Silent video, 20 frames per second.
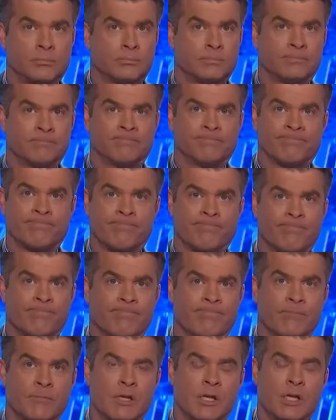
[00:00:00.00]
Good
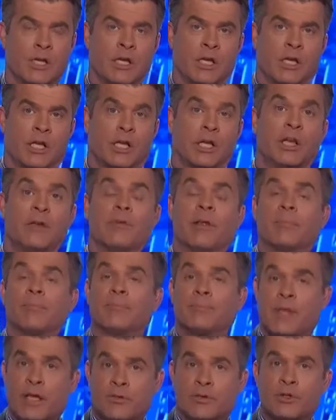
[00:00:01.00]
evening.
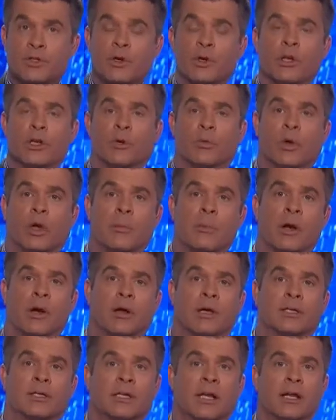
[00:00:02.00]
Thanks for tuning in to Real
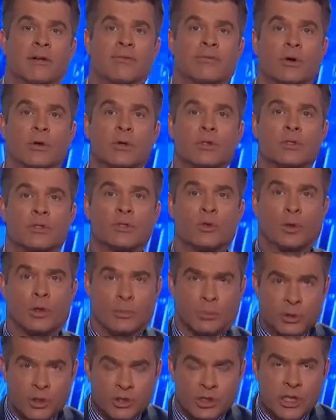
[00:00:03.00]
America Tonight, folks. Truly
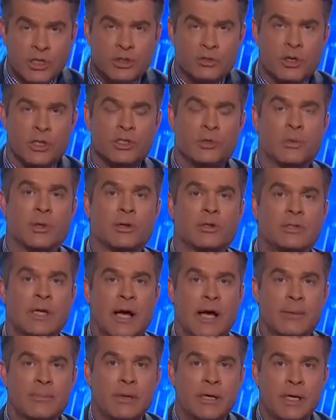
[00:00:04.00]
appreciate you trusting with our
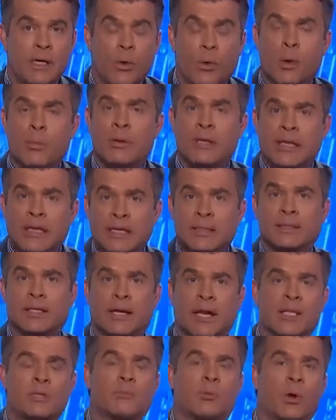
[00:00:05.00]
time. We begin
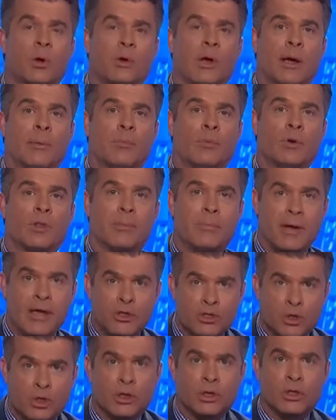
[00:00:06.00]
tonight's program with a
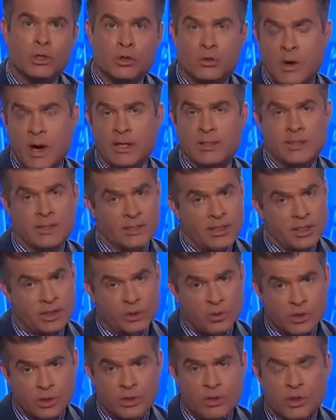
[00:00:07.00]
major crisis, as
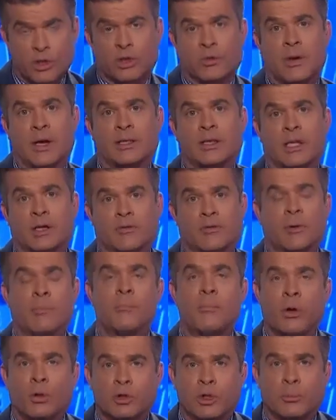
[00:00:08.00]
you just heard right there
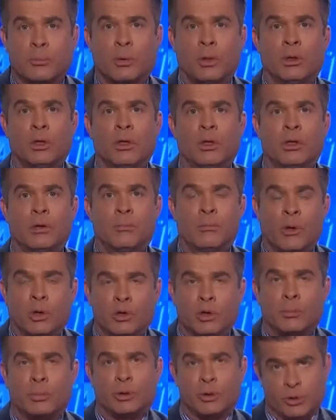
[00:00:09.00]
from multiple
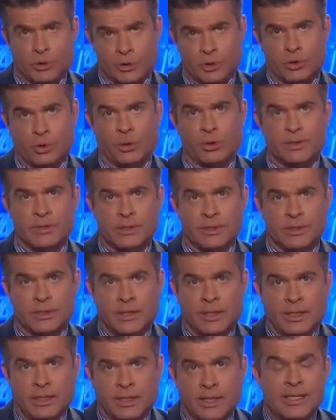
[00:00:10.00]
news sources.
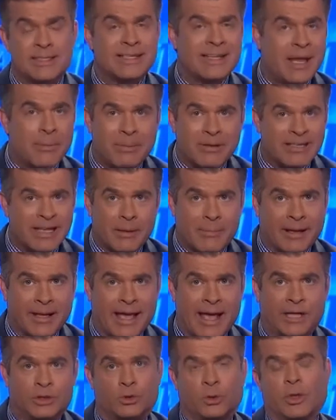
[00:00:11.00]
It's an epidemic,
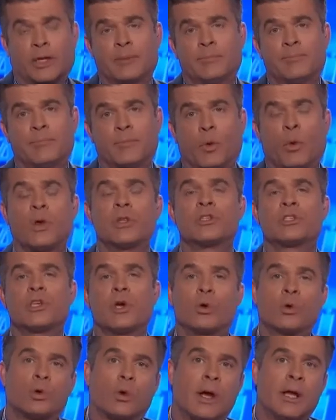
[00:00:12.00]
actually. One
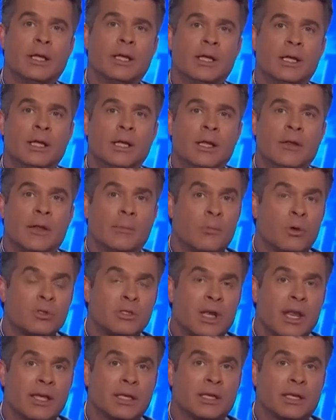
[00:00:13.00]
so great that
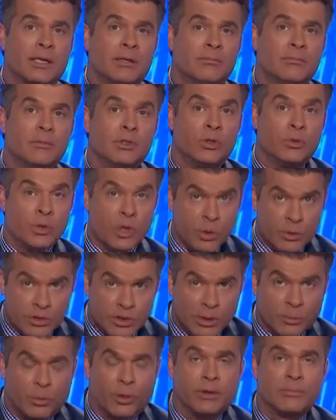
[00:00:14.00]
most likely you know
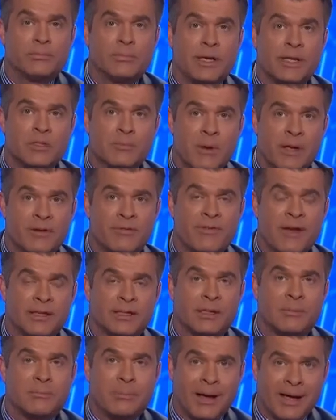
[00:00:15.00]
someone that has been
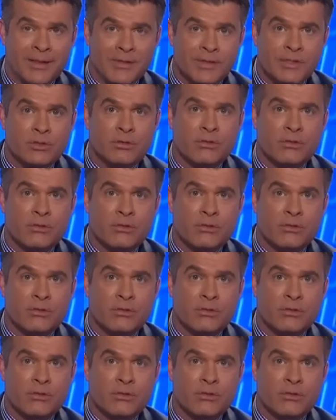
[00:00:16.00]
affected by this